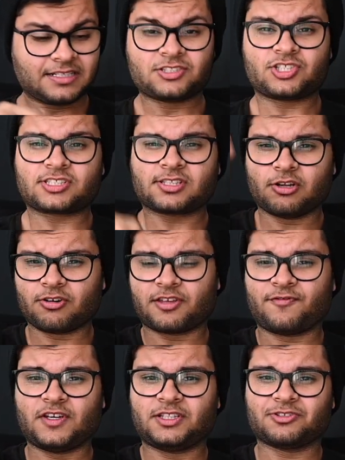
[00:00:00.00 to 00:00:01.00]
Just slow
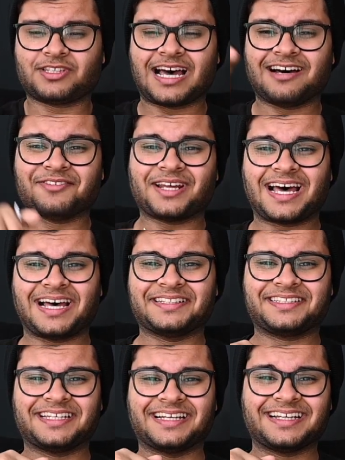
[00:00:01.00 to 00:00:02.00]
the video down,
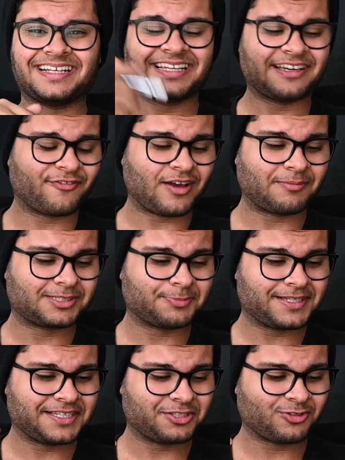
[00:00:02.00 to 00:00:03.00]
and if I'm
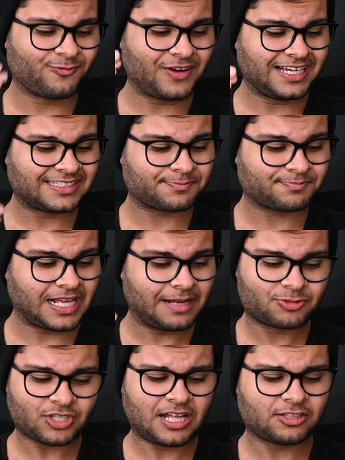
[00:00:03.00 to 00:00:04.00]
speaking too fast,
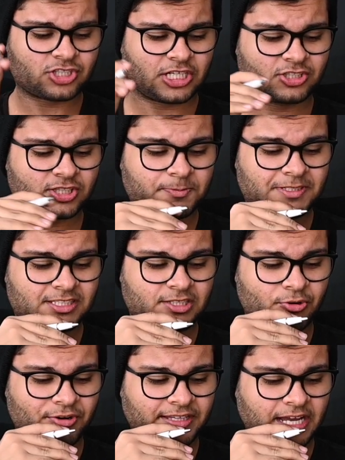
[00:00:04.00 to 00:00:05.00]
I'll try to speak
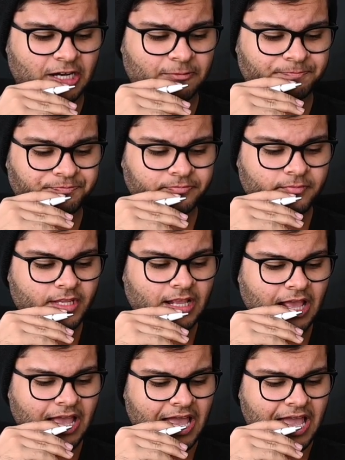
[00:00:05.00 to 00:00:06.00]
slower now.
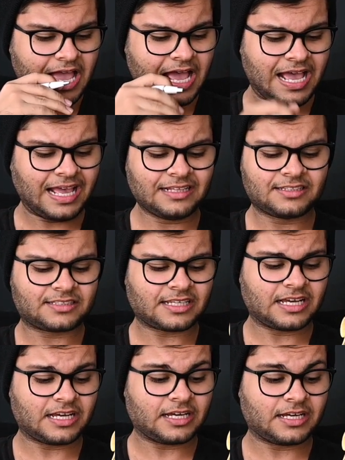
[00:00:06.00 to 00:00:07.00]
And
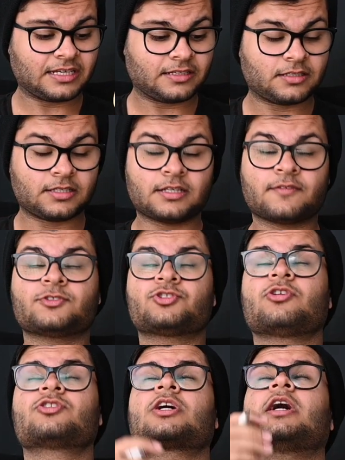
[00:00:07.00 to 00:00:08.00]

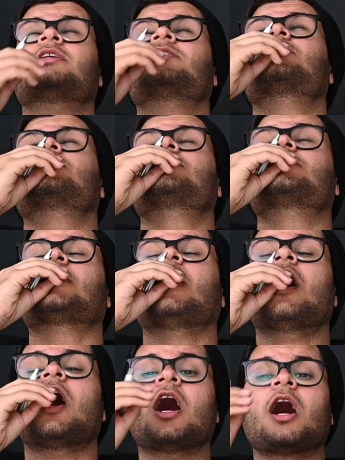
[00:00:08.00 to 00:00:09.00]
Georgia has
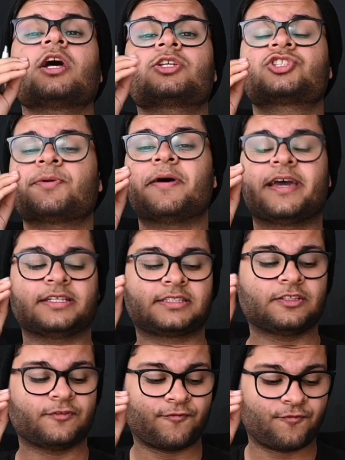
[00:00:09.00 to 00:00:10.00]
such
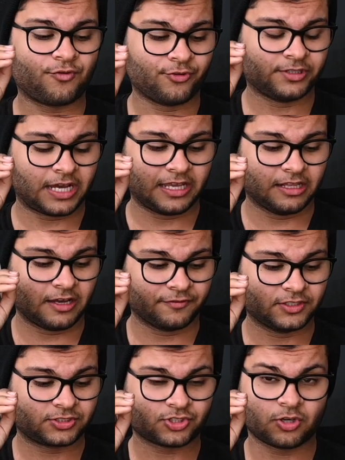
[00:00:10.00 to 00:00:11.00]
amazing food. I
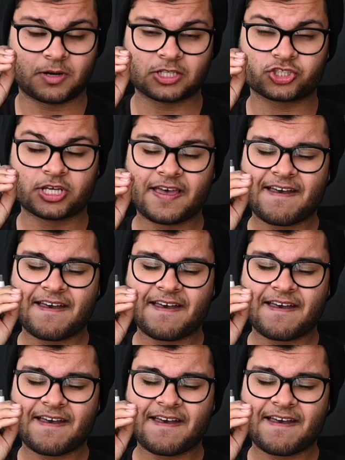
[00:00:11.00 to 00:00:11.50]
loved it so much.